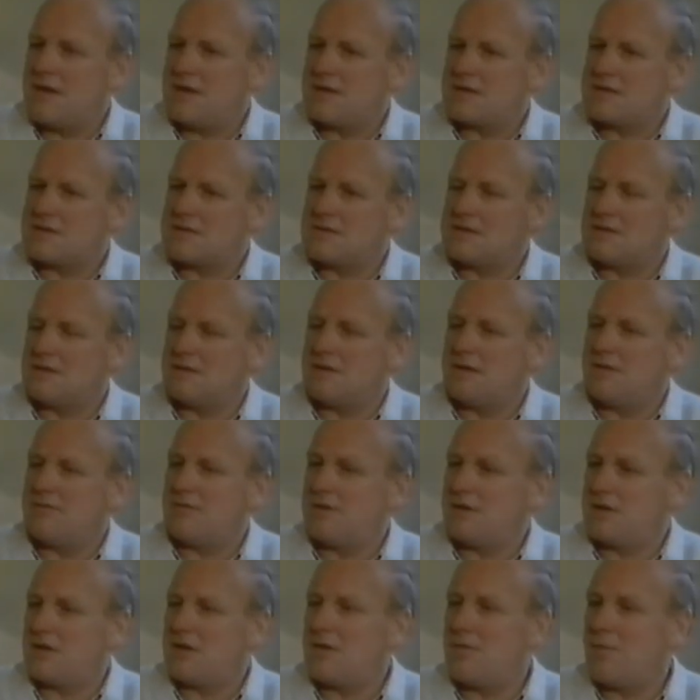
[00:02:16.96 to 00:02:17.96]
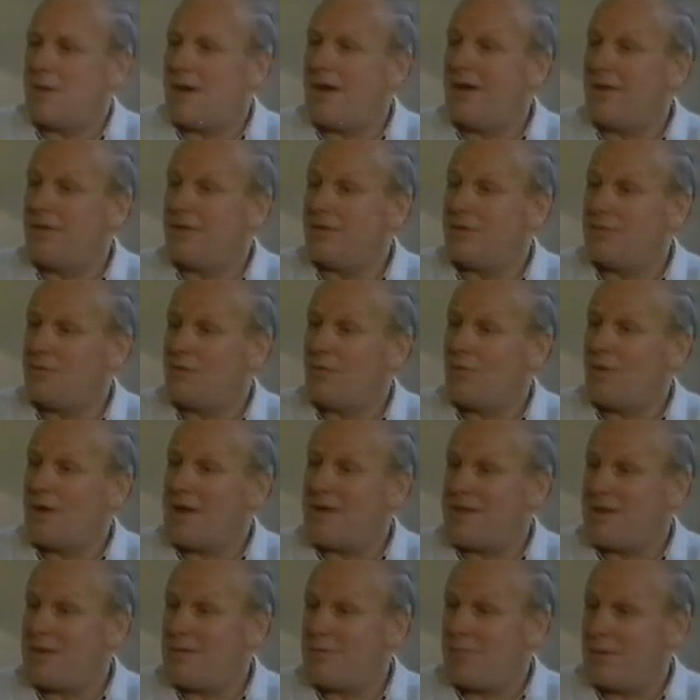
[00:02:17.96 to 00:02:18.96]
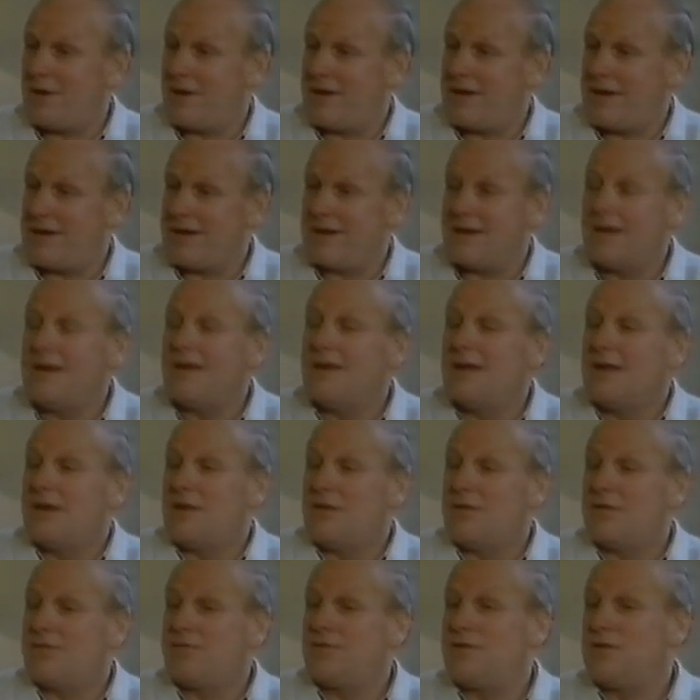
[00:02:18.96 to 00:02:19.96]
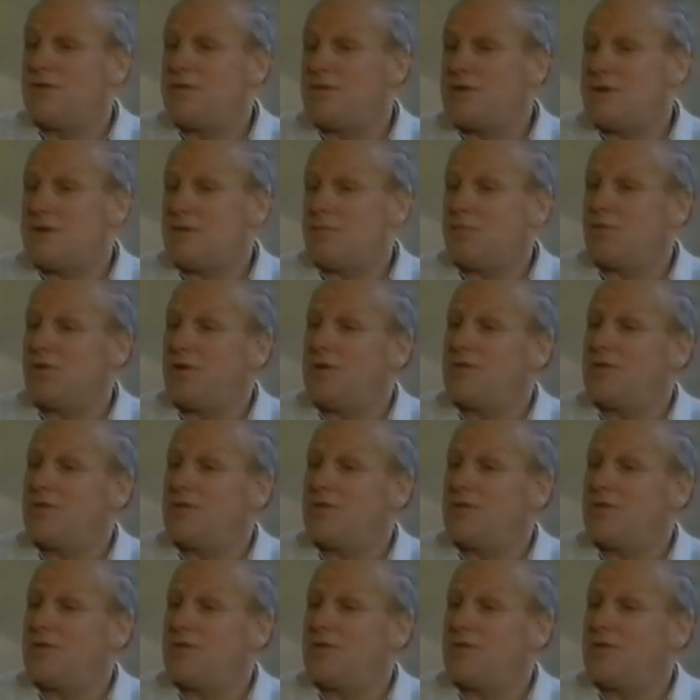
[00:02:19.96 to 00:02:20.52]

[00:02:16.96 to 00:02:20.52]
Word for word: finesse and everything about them, the way they played, the fluid